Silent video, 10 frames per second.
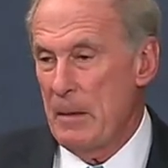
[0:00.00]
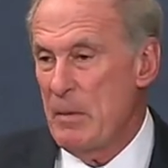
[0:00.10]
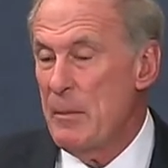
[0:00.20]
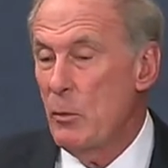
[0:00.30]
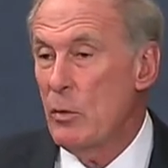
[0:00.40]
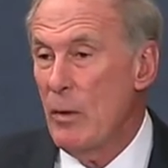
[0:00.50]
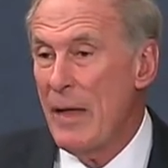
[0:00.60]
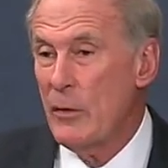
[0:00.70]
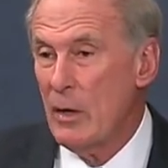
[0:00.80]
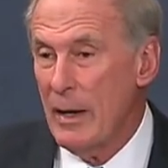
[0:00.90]
people would
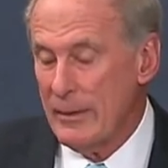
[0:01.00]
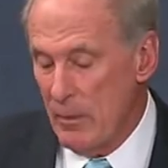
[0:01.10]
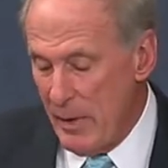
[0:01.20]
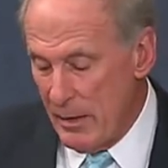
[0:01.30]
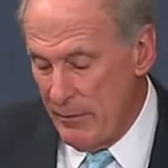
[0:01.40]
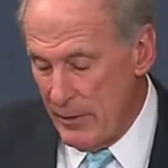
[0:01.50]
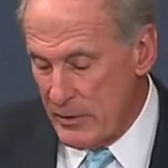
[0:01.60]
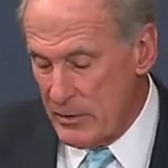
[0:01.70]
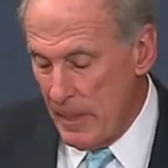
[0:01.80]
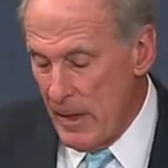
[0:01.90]
rather collect the
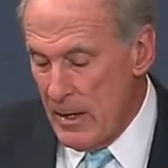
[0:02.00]
benefits.